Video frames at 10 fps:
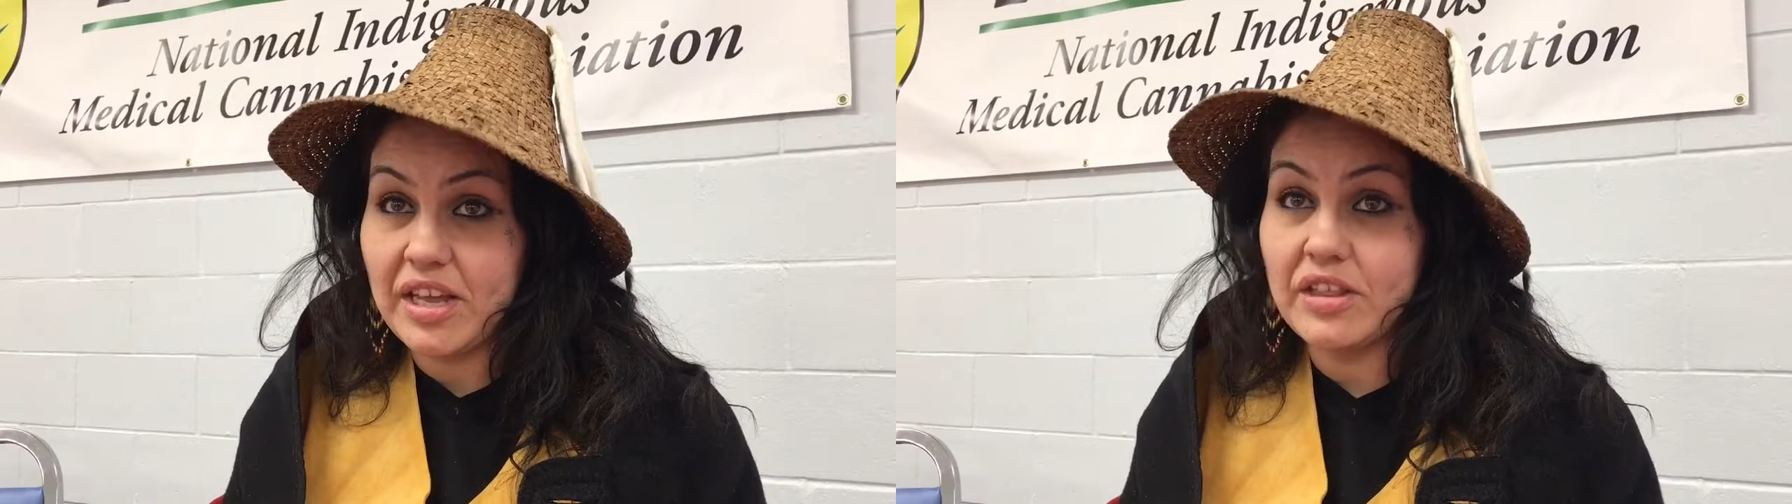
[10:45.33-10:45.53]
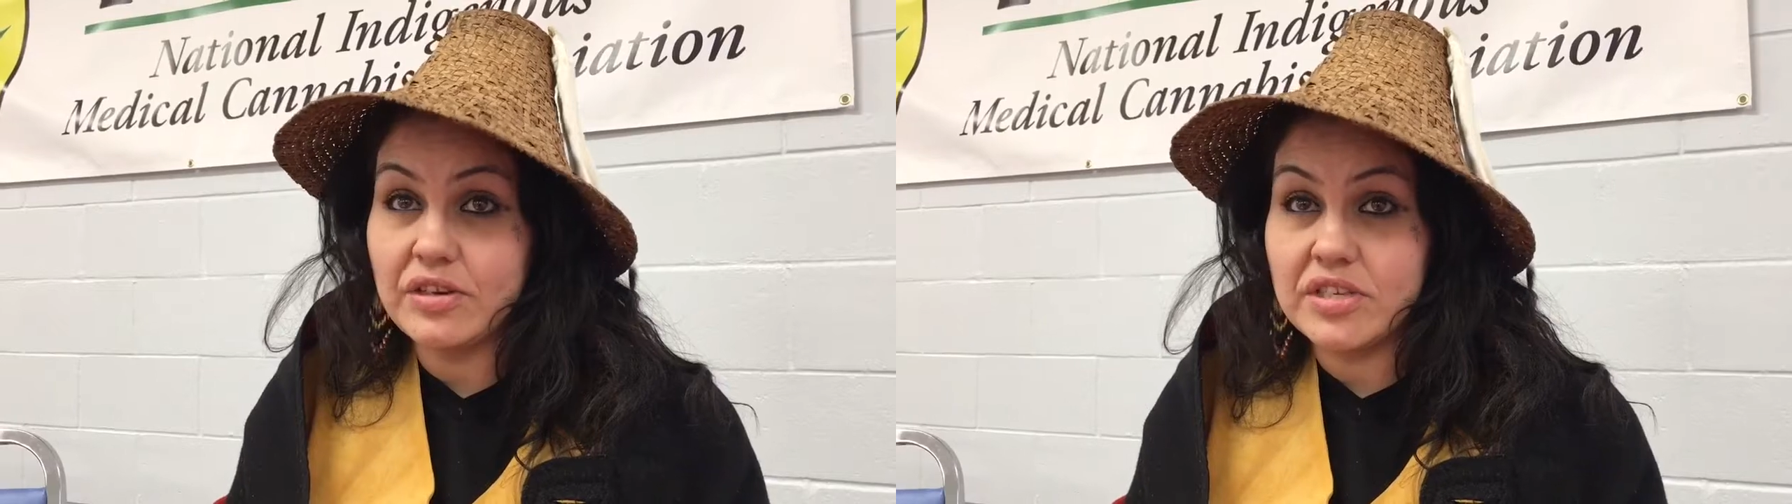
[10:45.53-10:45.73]

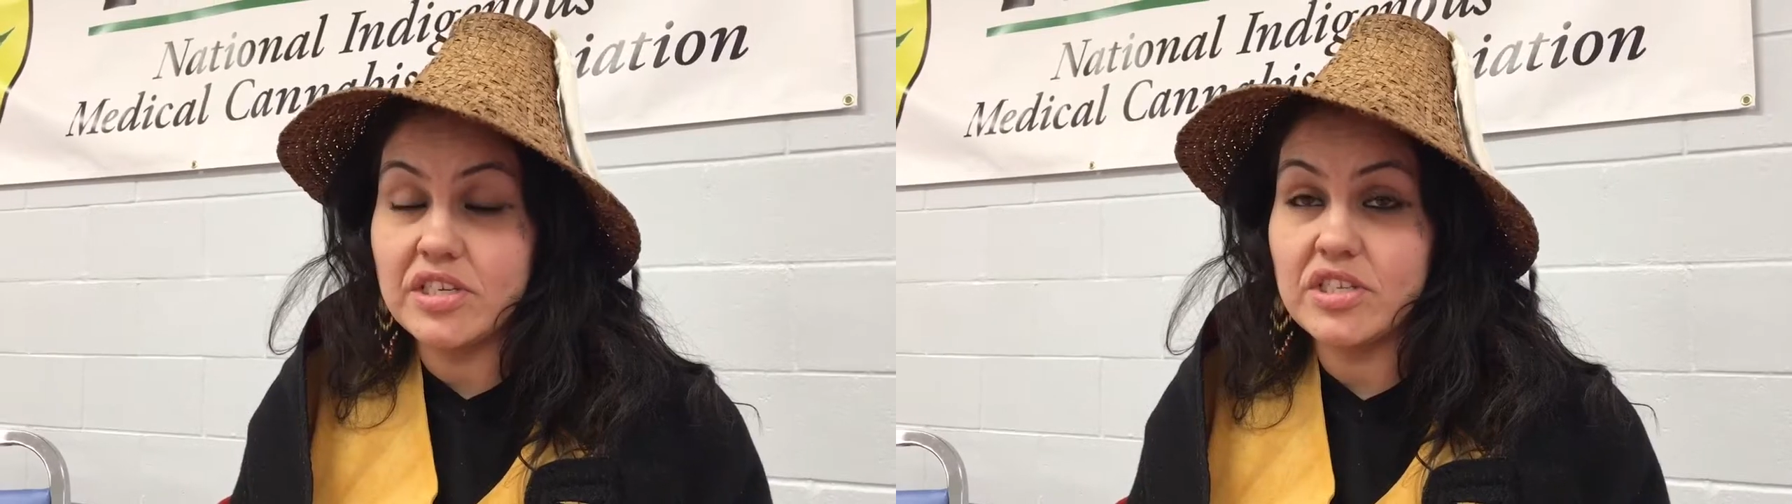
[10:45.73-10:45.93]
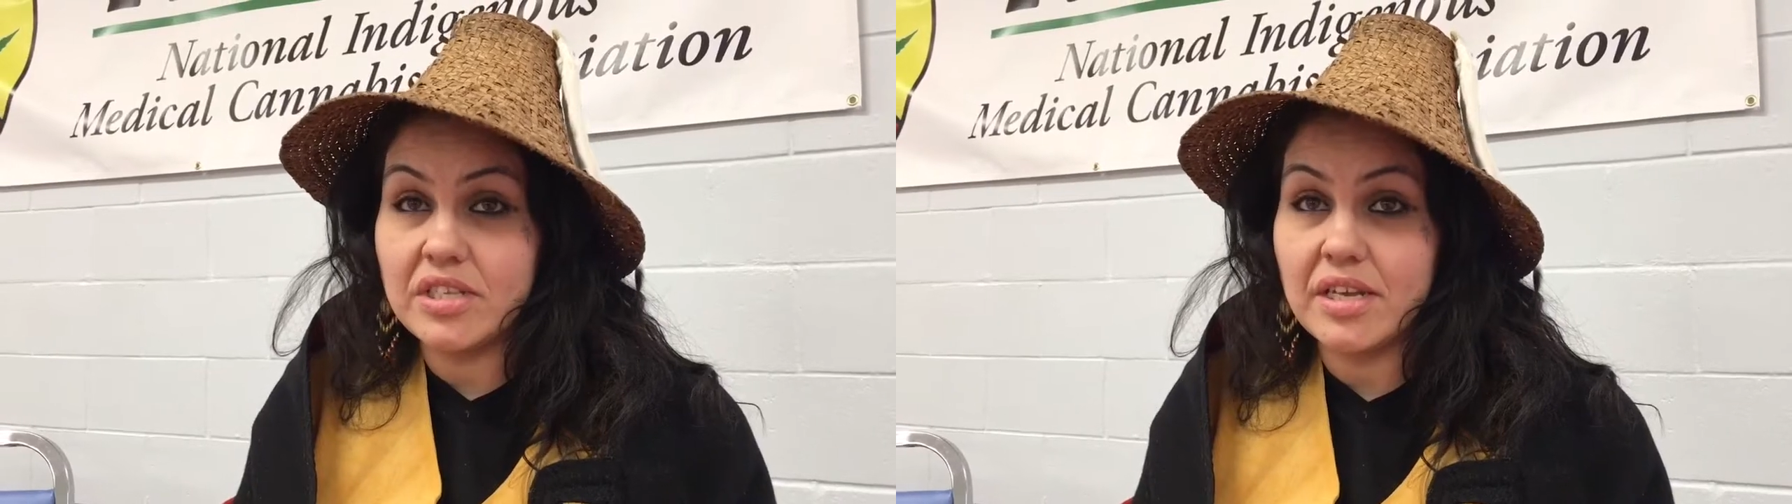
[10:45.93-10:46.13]
and they're
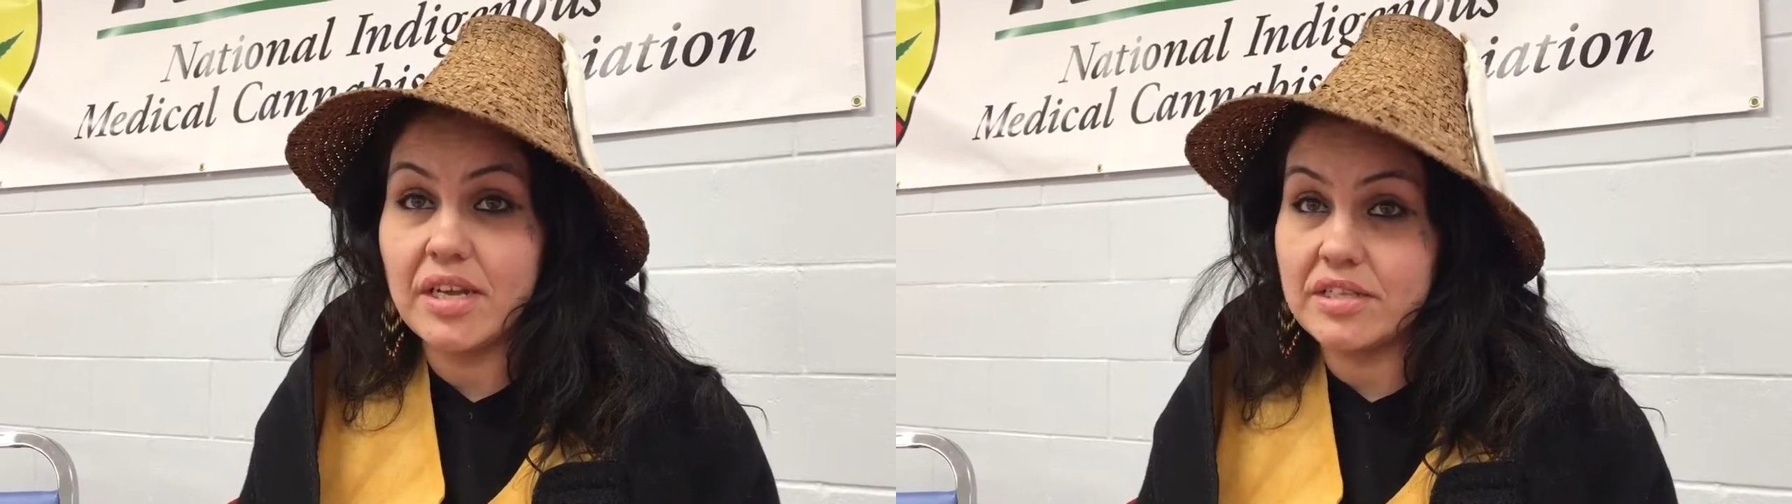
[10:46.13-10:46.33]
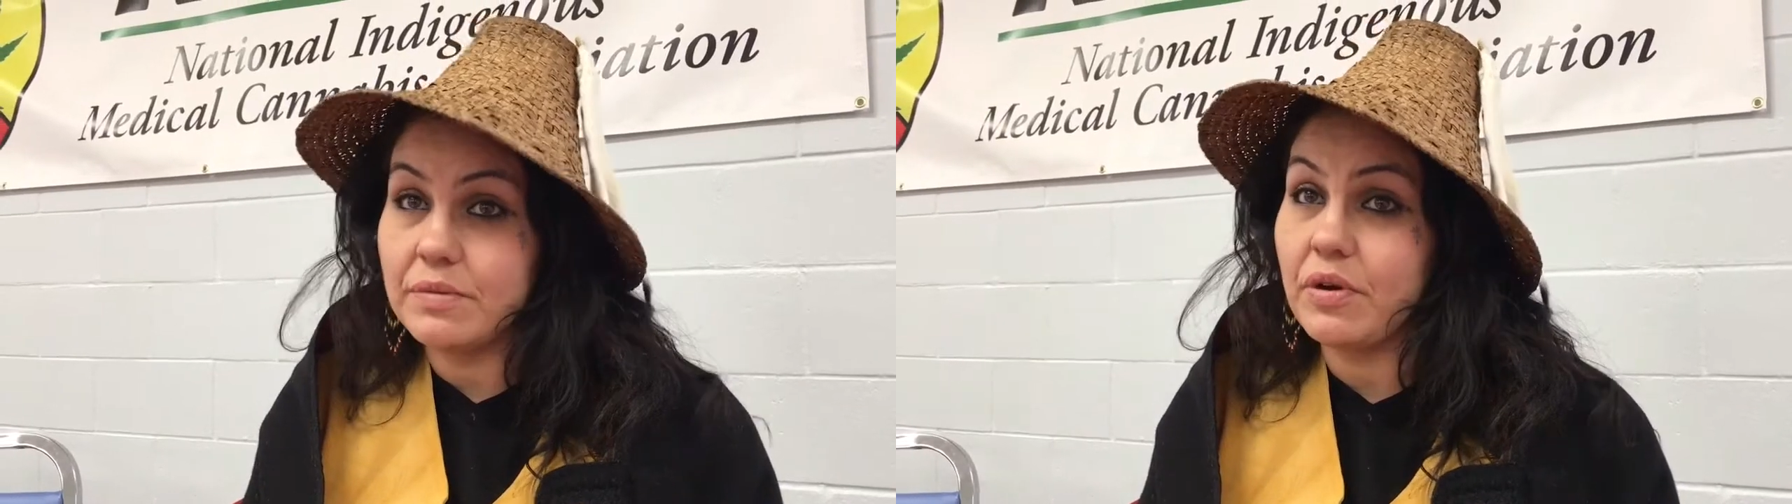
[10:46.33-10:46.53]
teaching the
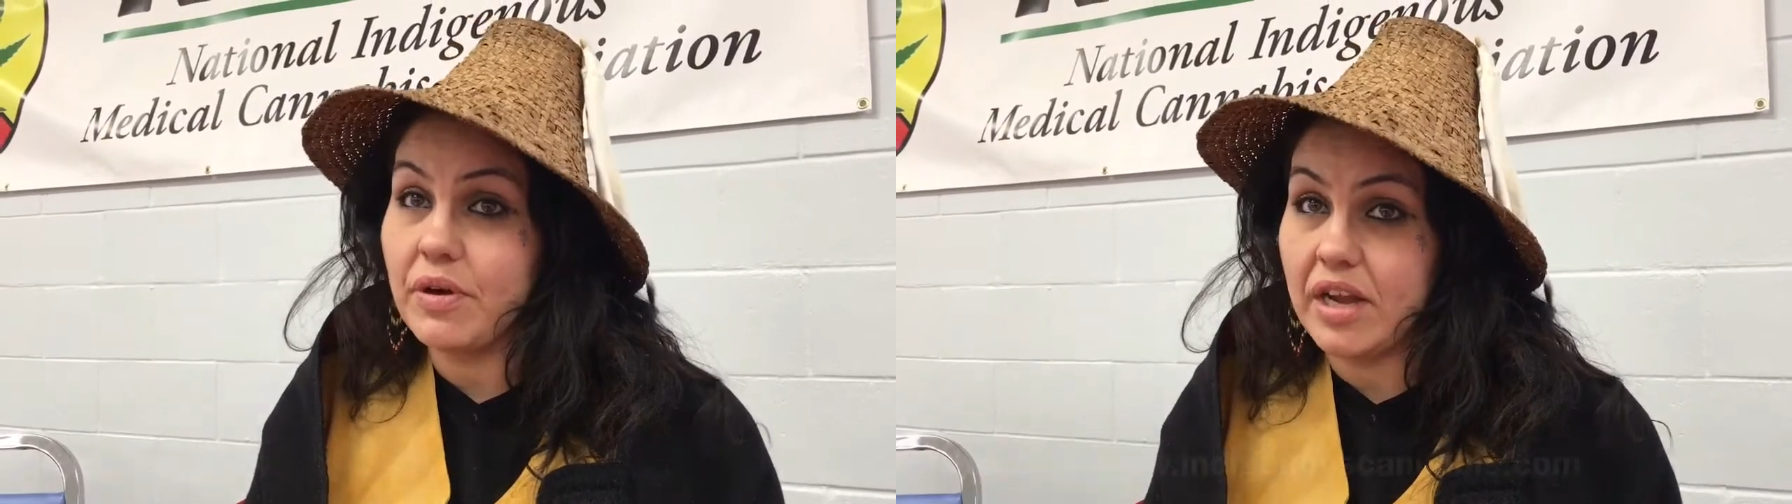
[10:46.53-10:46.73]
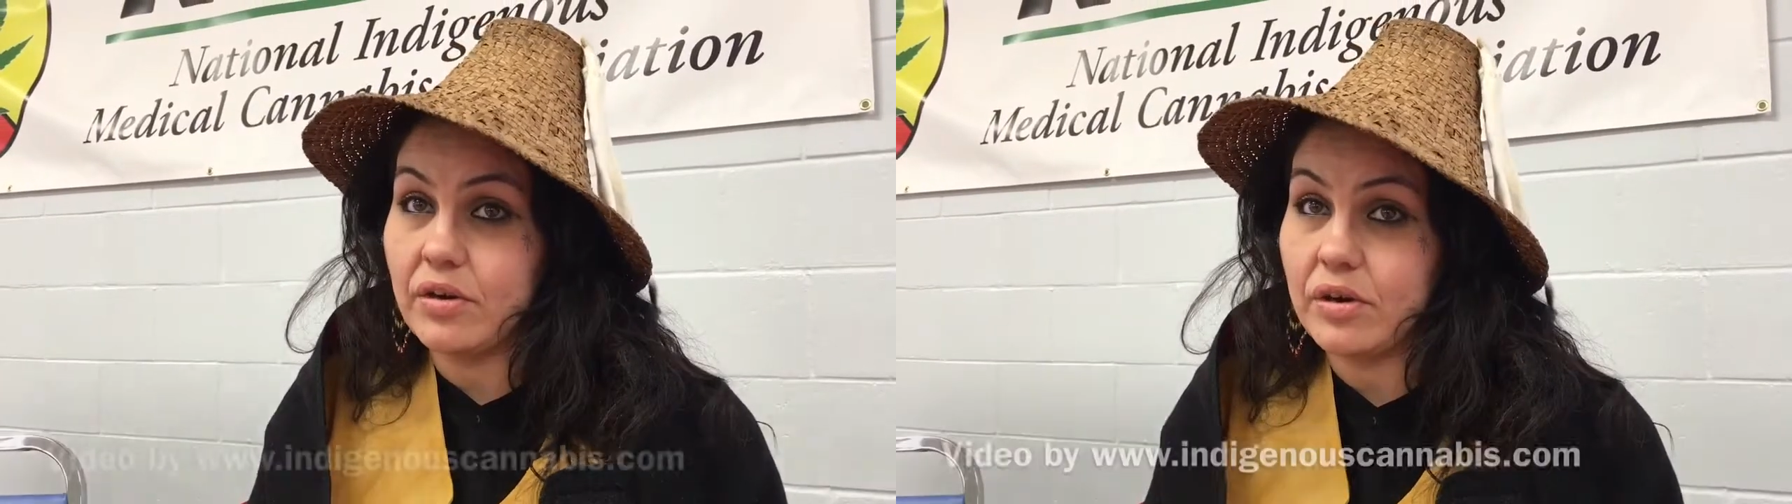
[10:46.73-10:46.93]
kids about
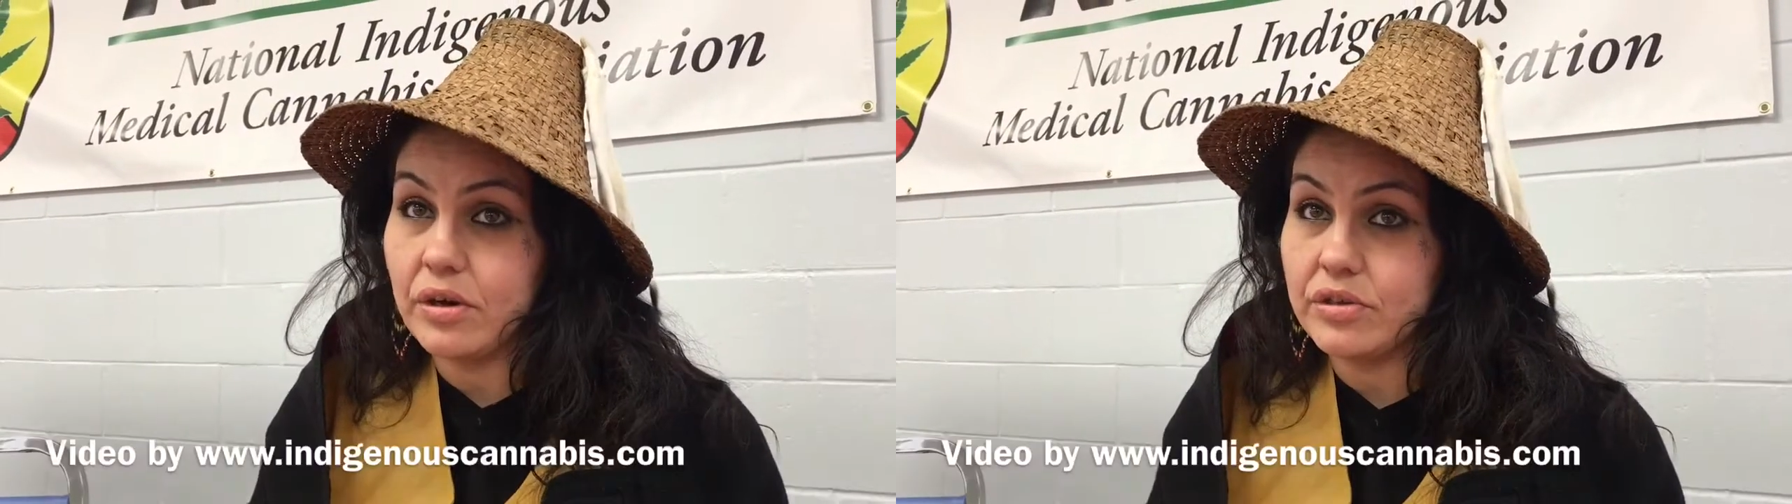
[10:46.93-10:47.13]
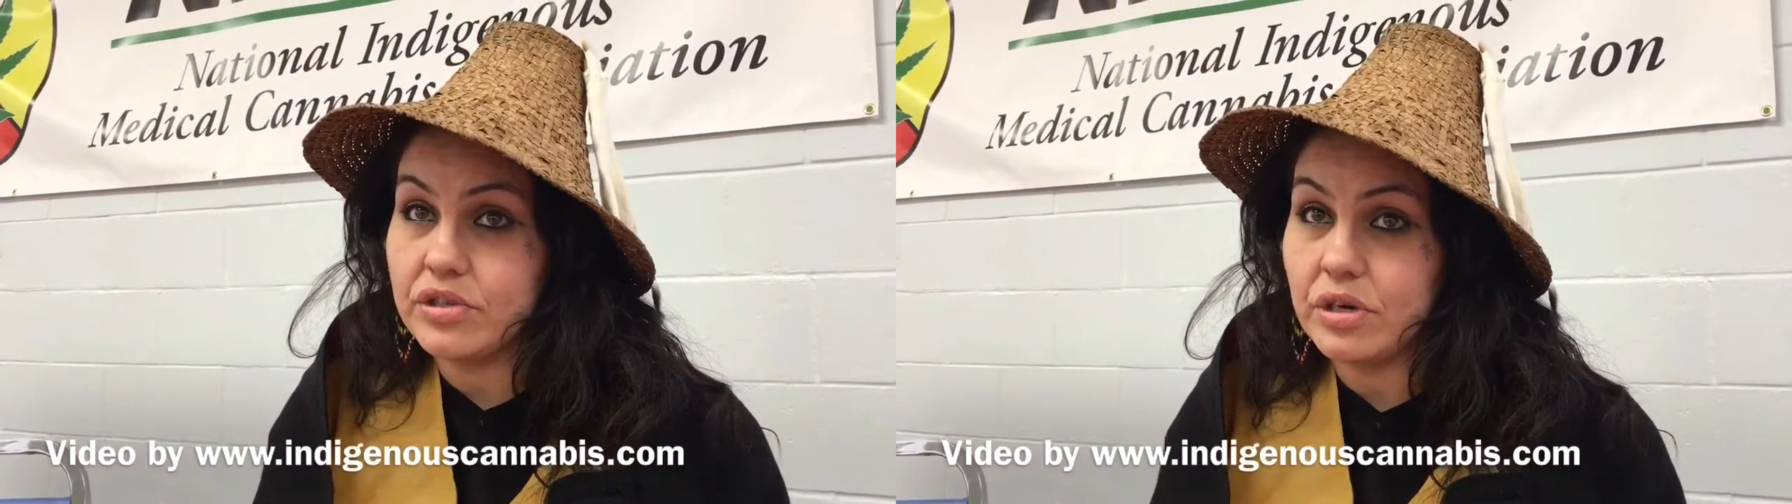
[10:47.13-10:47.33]

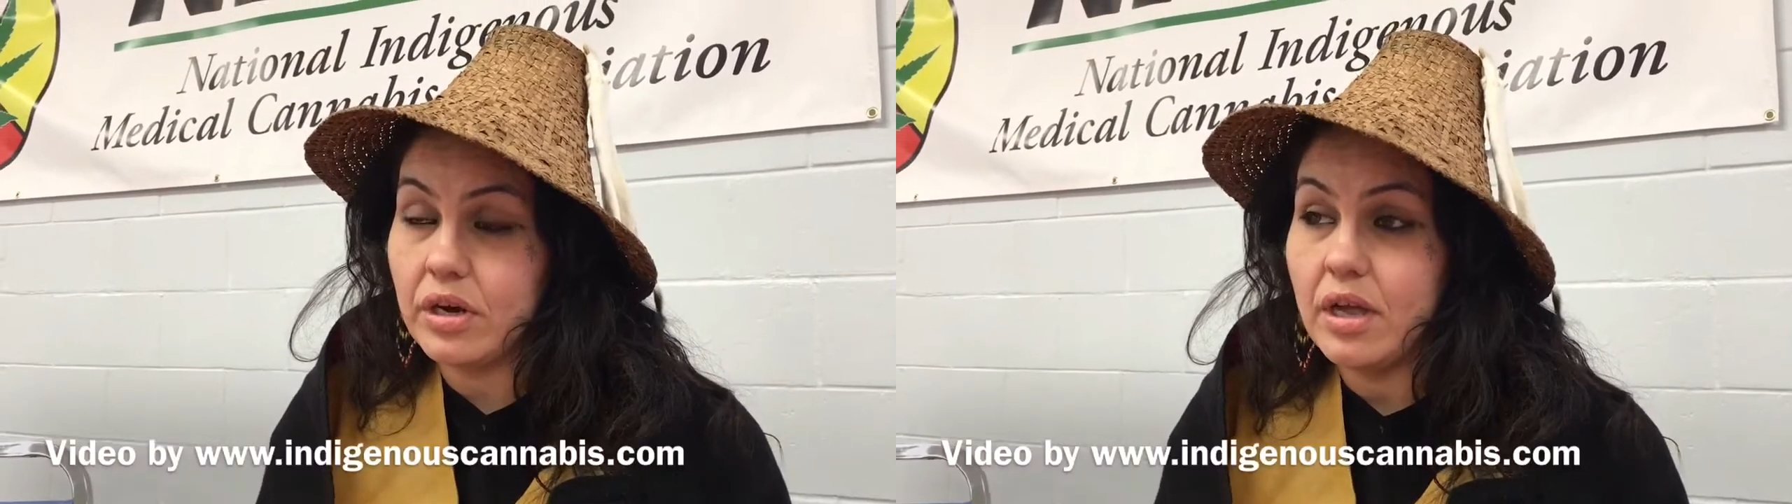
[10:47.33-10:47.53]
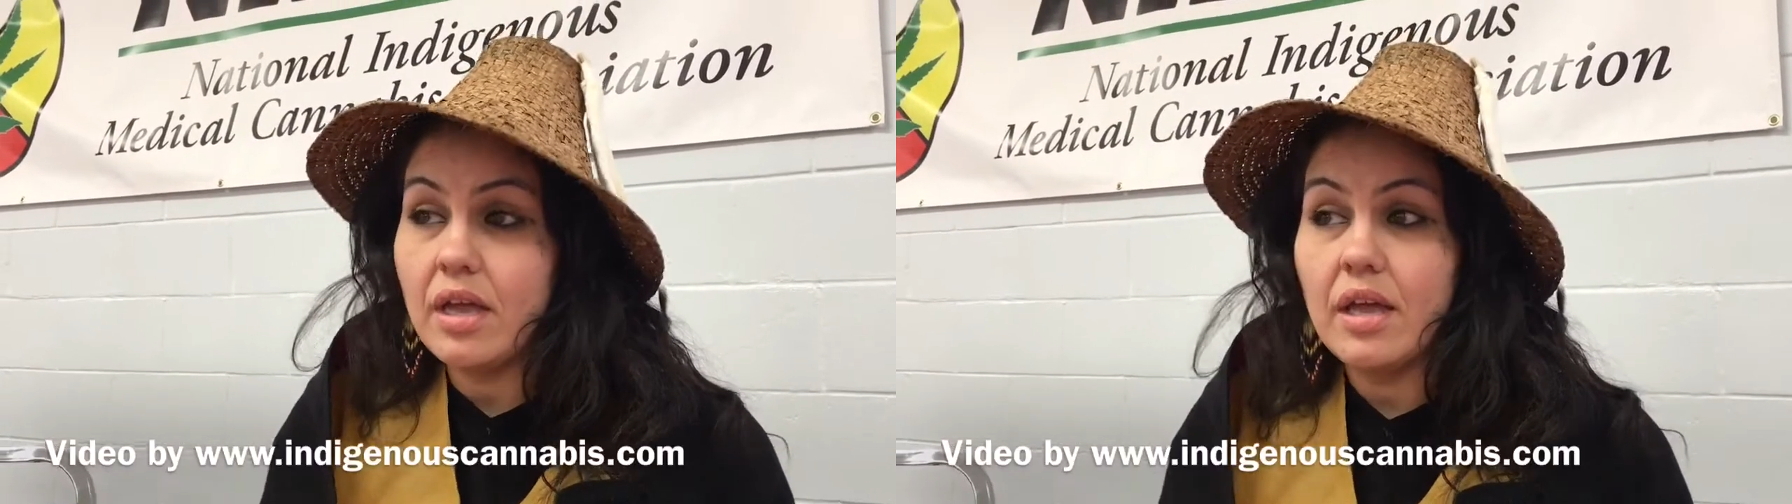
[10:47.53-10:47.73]
agriculture,